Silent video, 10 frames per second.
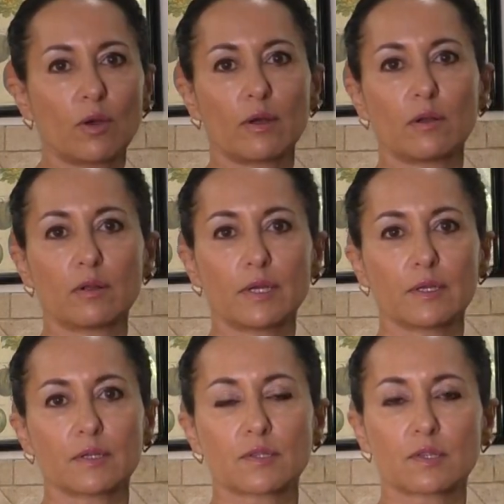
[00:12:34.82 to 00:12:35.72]
oil
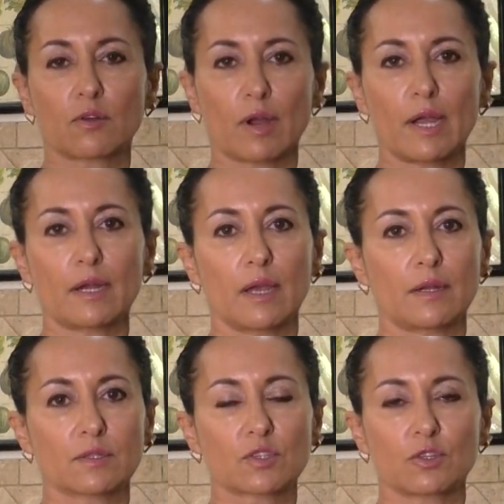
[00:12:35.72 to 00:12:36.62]
is great, and
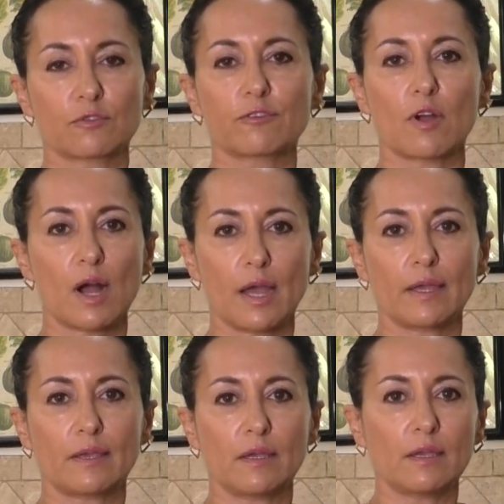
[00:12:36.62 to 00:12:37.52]
it's good for
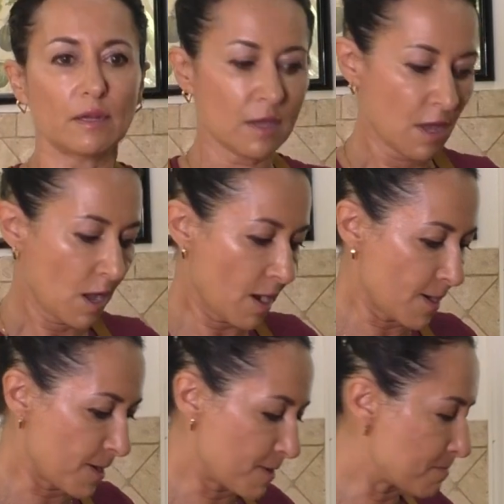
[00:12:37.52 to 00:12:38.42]
high heat,
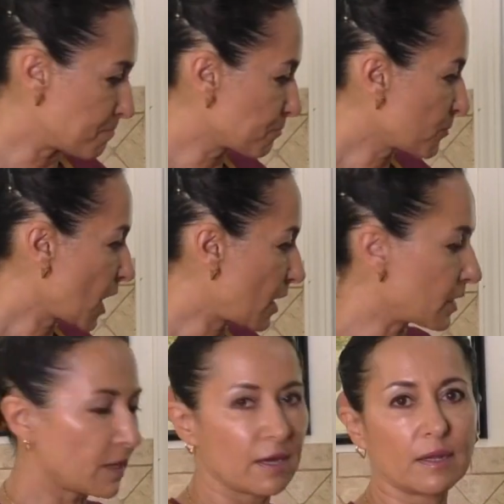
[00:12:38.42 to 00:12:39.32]
um, and
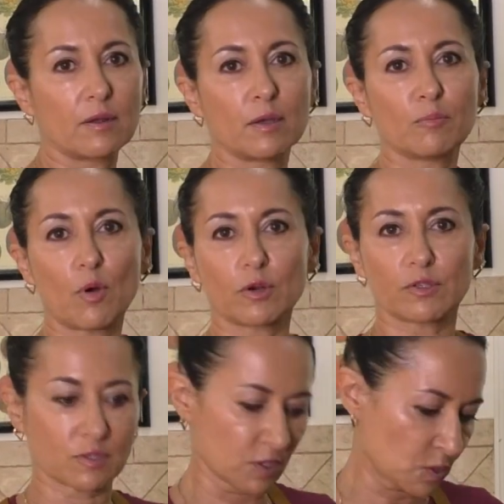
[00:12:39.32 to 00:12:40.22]
again, it
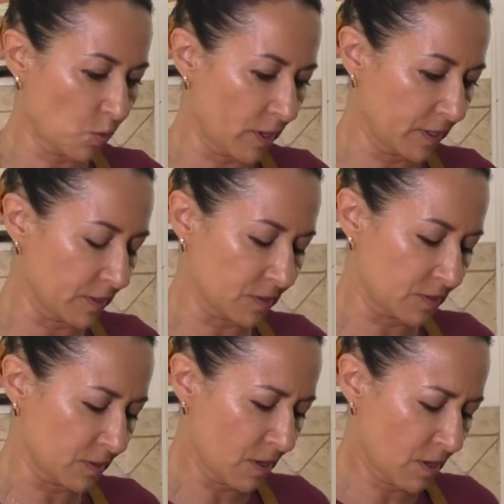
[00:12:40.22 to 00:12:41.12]
imparts, this one is